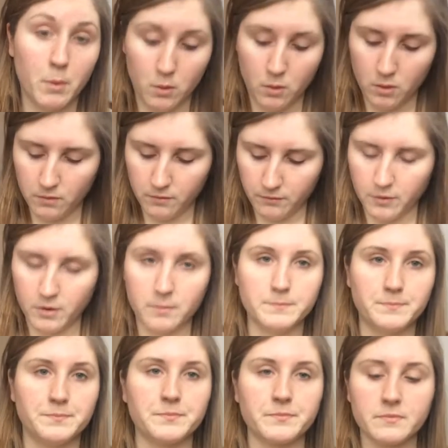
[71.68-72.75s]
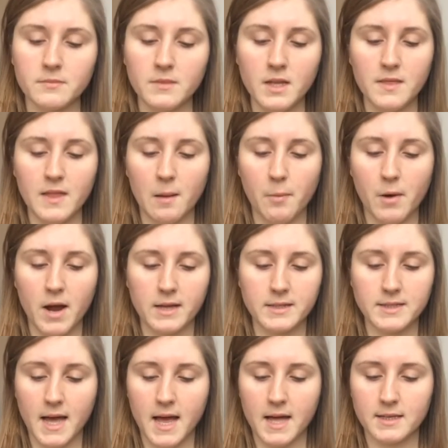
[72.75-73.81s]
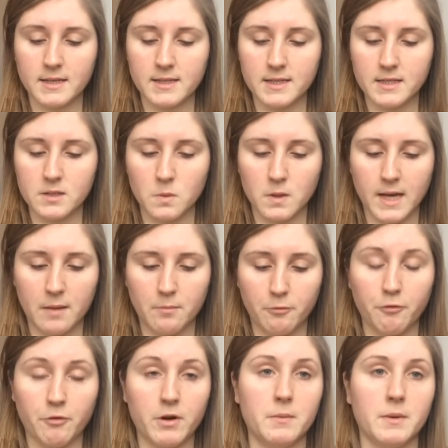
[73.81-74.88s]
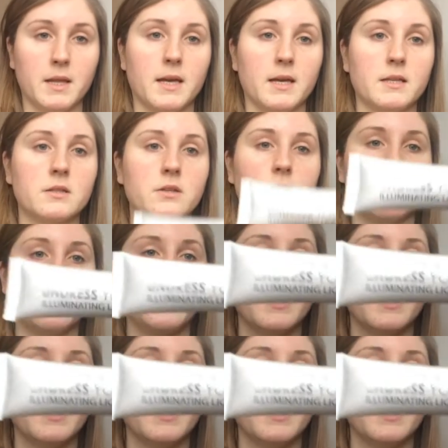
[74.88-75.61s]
bought from that brand, and this is what came free with it. So